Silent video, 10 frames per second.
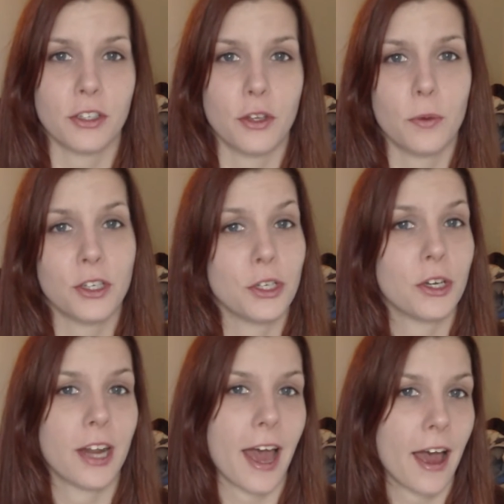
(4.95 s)
and you wish you
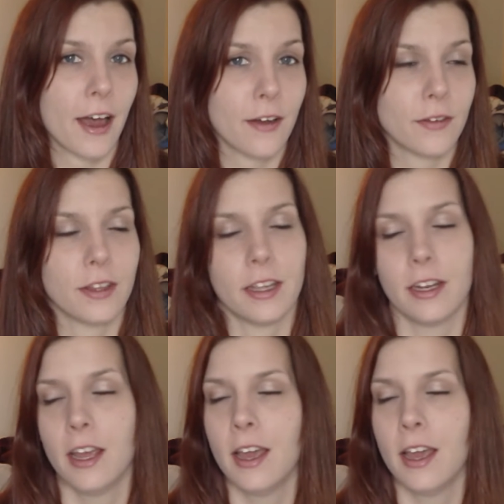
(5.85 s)
could have and then